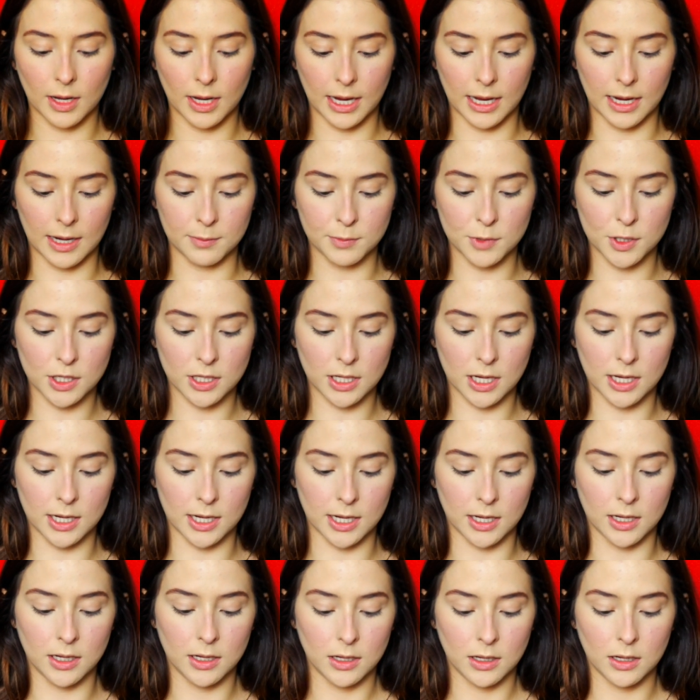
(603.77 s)
And I'm just going
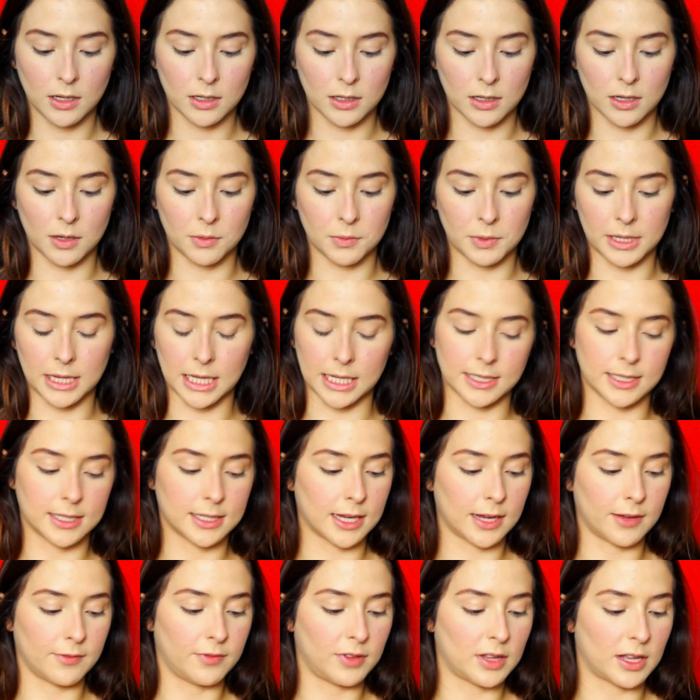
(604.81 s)
to go in with that
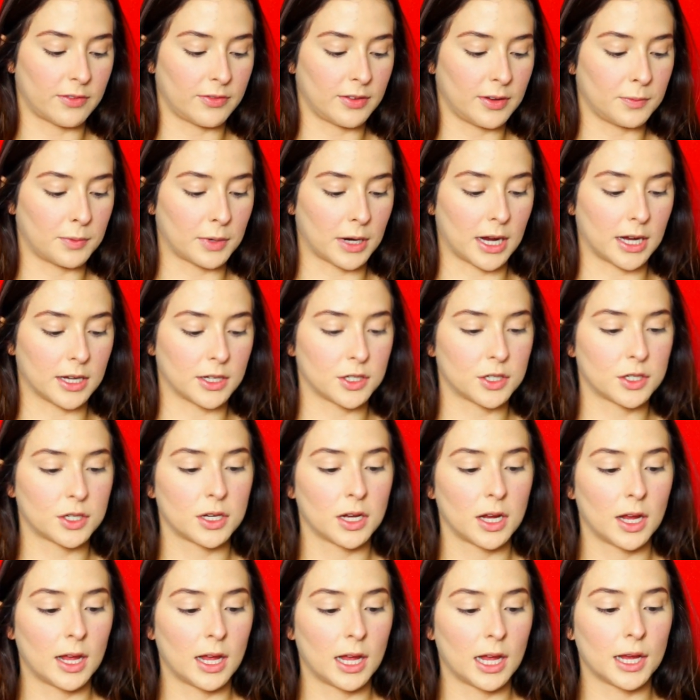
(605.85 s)
same fluffy brush
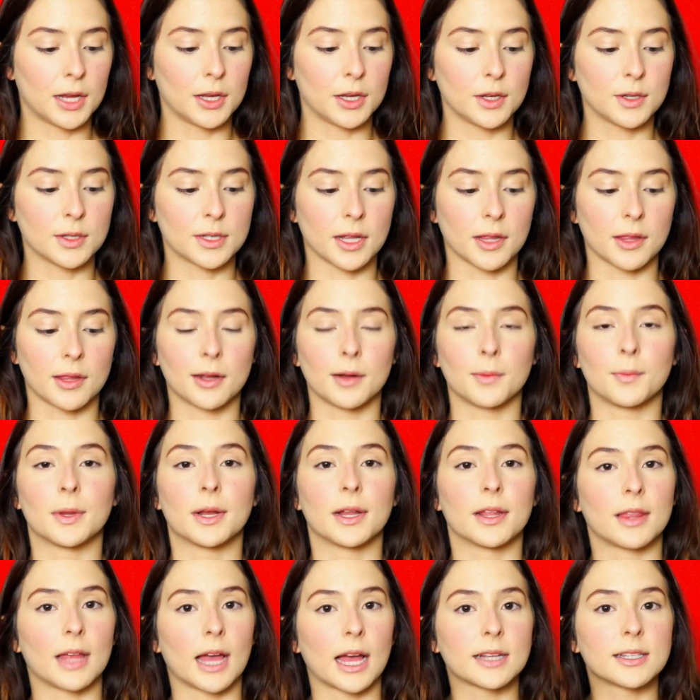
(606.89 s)
and use a little bit
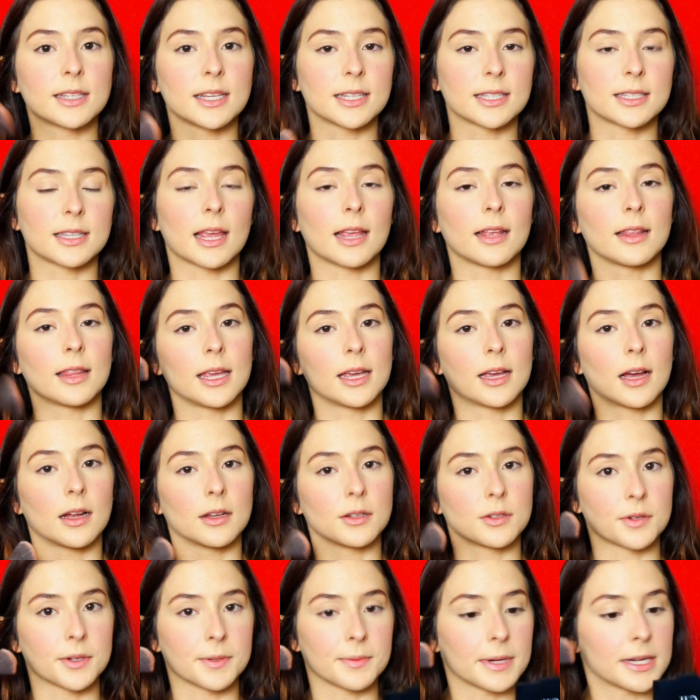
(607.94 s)
of that to slightly
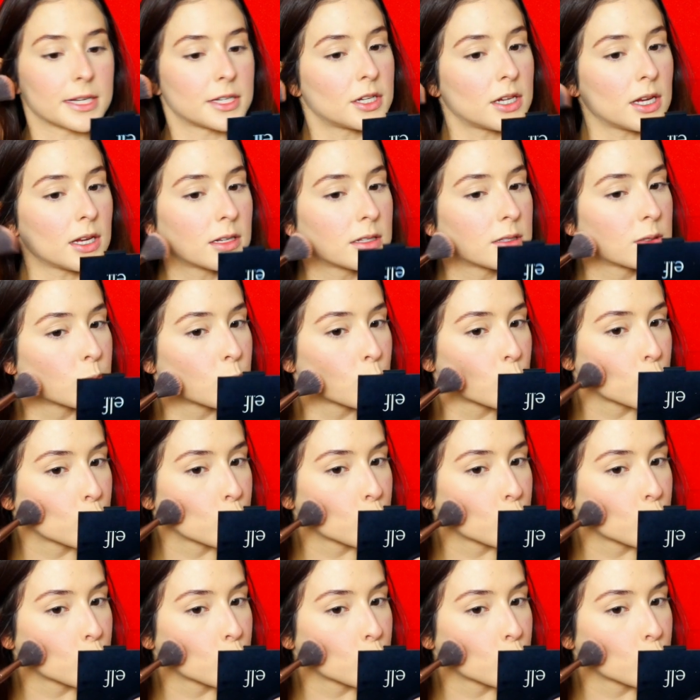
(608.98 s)
contour my cheeks,